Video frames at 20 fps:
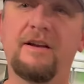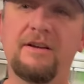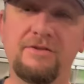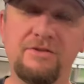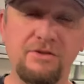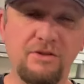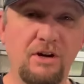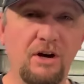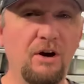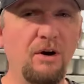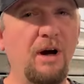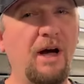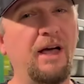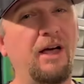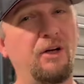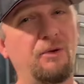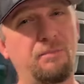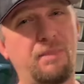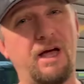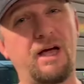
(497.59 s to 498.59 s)
As you know, I
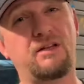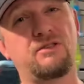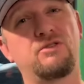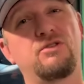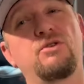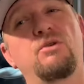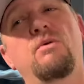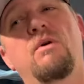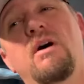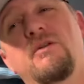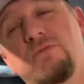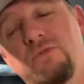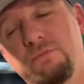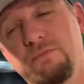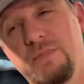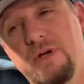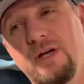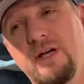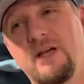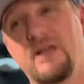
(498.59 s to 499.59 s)
held back two of
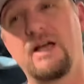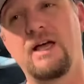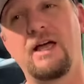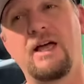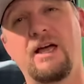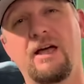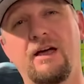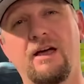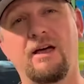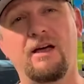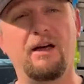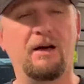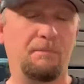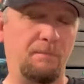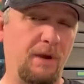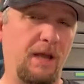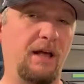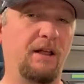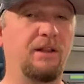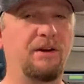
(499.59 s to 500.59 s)
them, a
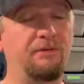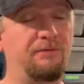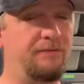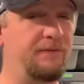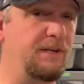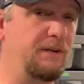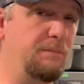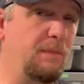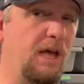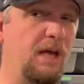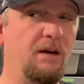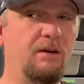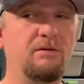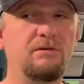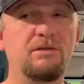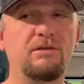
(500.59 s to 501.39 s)
male and a female.